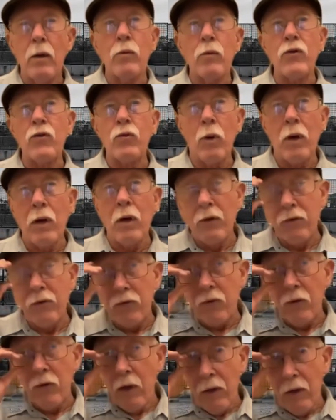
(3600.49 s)
which
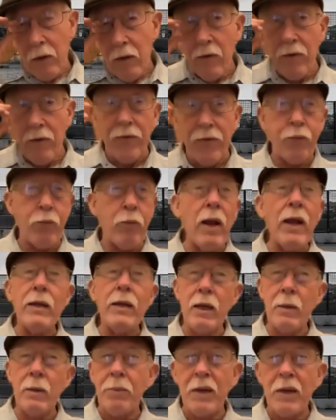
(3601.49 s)
was
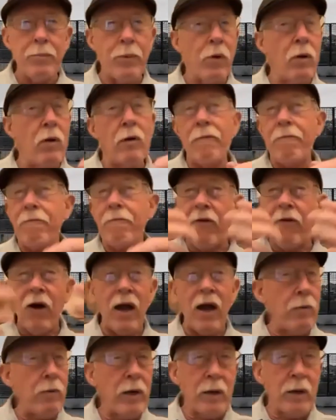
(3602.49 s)
threatening people,
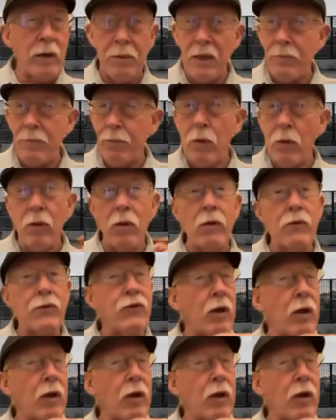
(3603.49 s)
firing people,